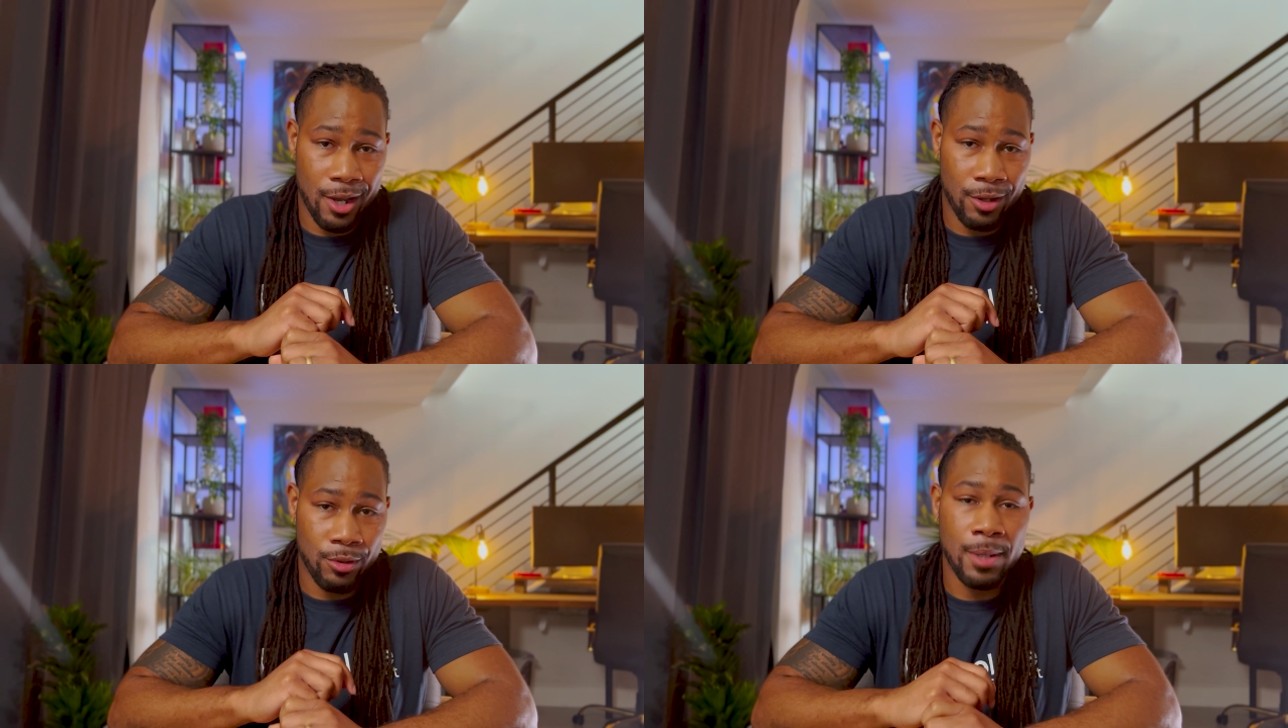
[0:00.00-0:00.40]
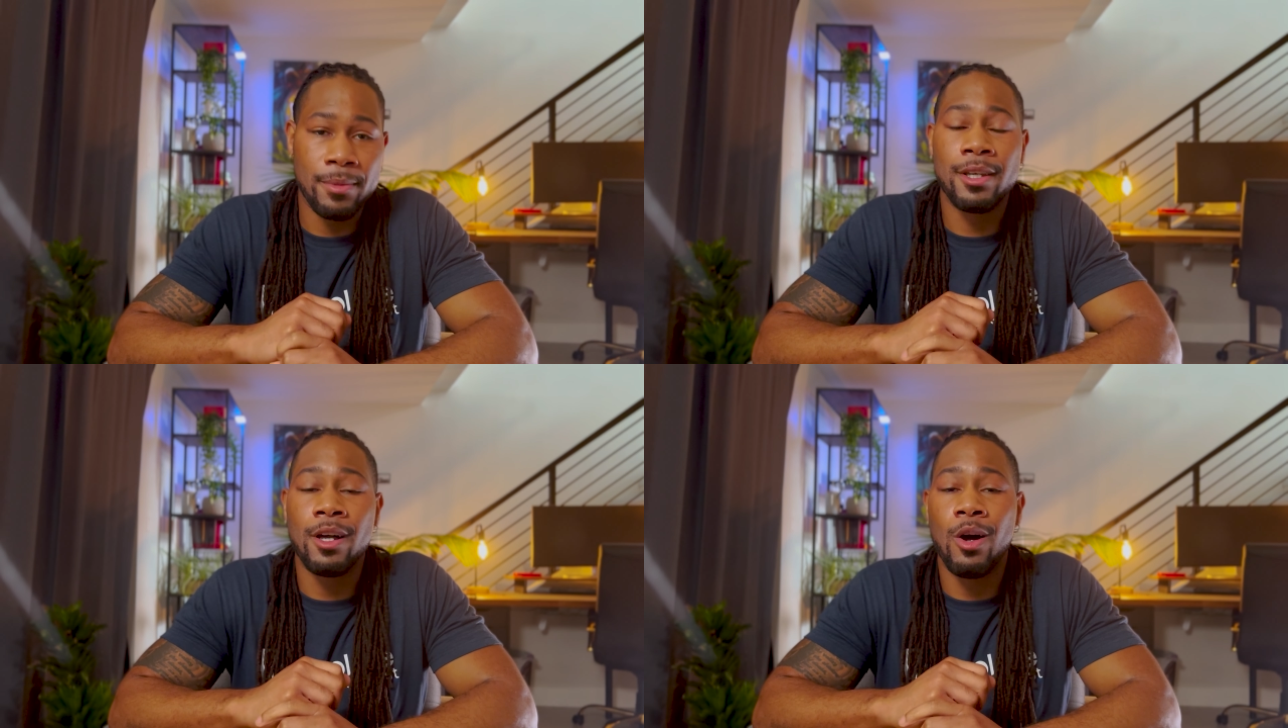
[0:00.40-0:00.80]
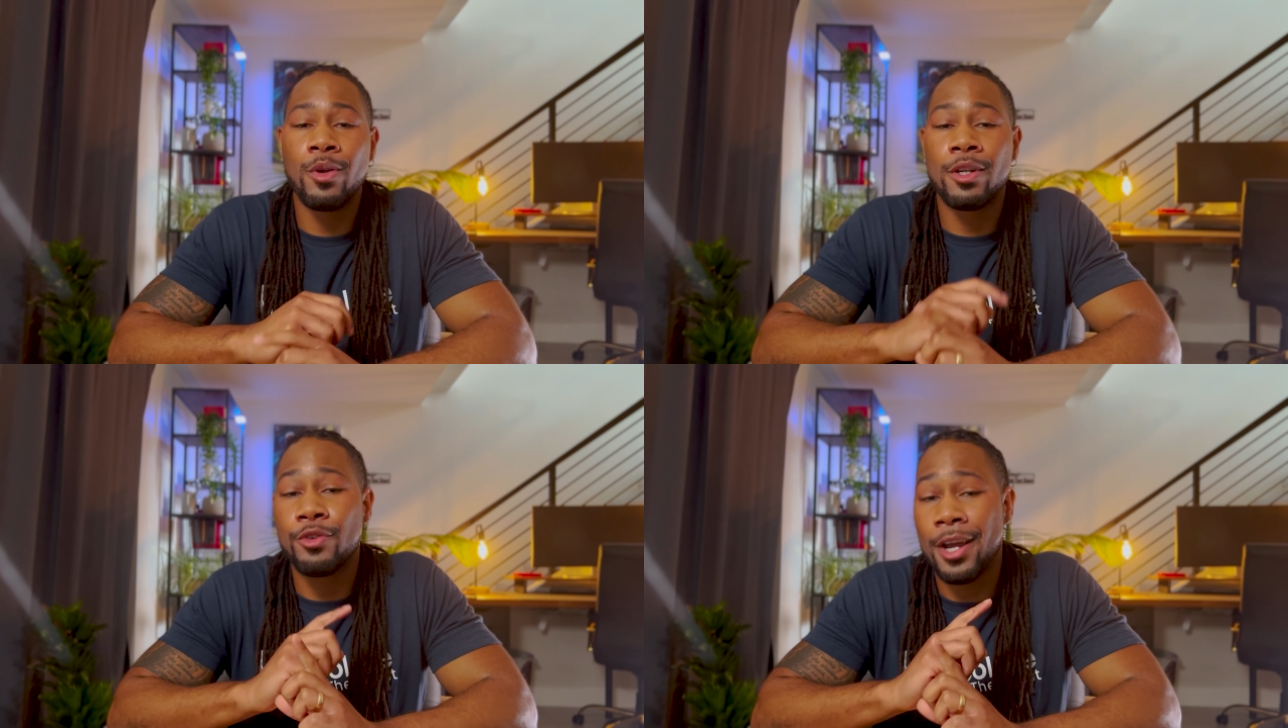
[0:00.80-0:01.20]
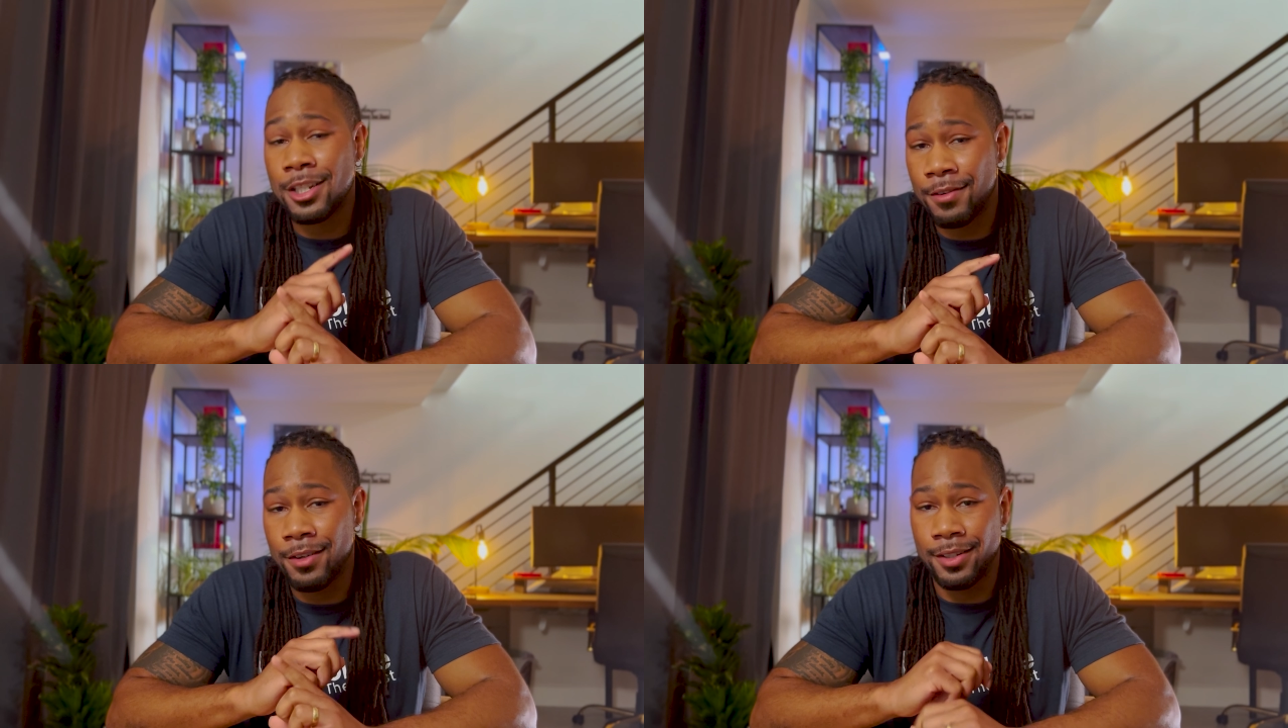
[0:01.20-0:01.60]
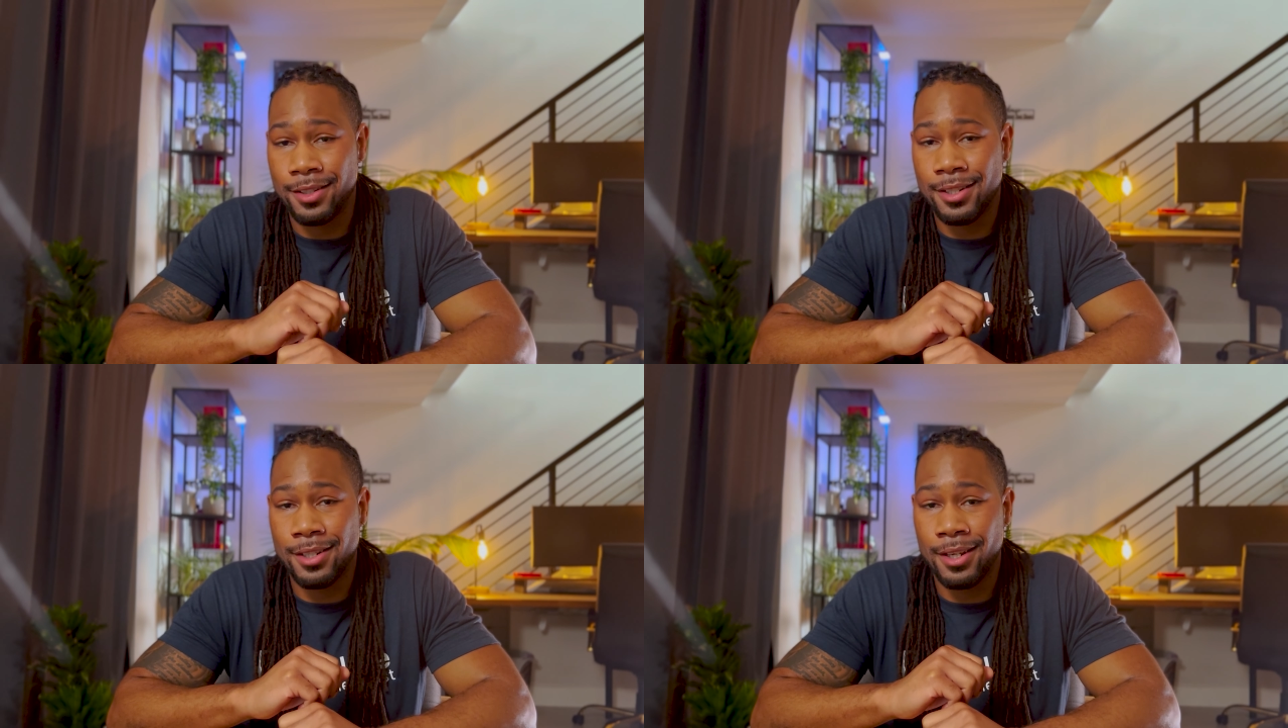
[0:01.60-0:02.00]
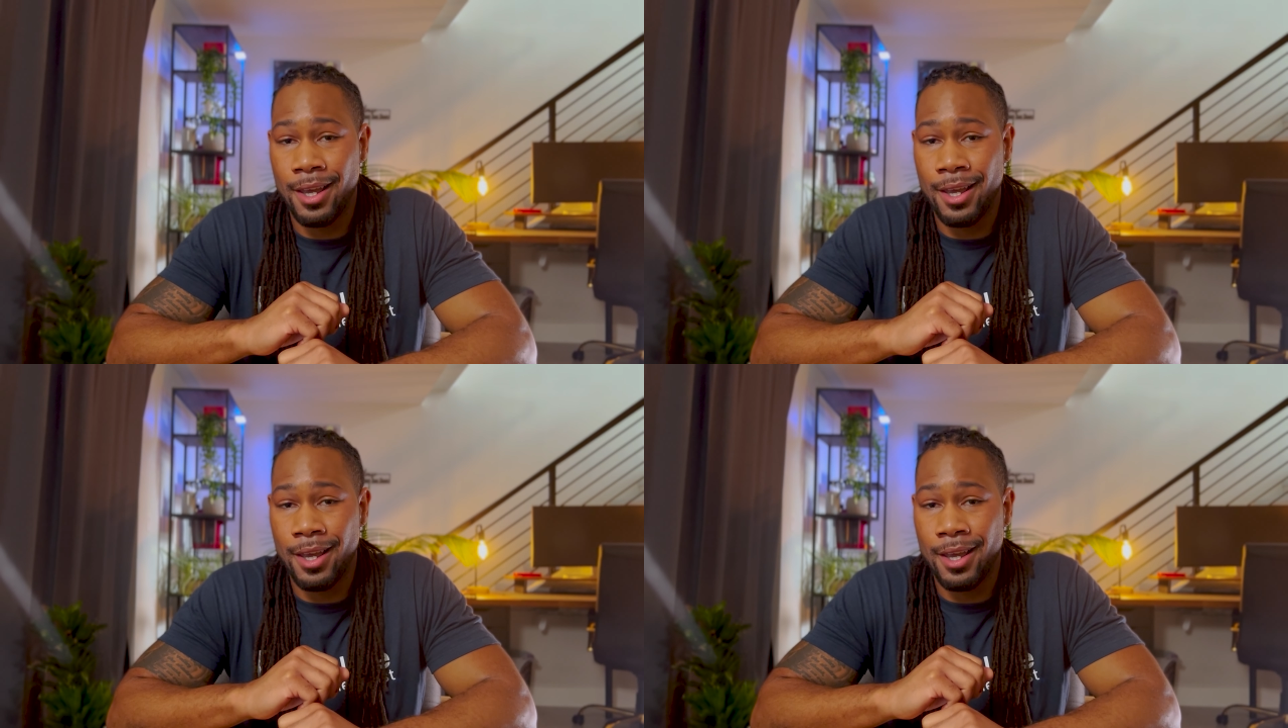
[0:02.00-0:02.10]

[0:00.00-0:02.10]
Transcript: There's something called transference.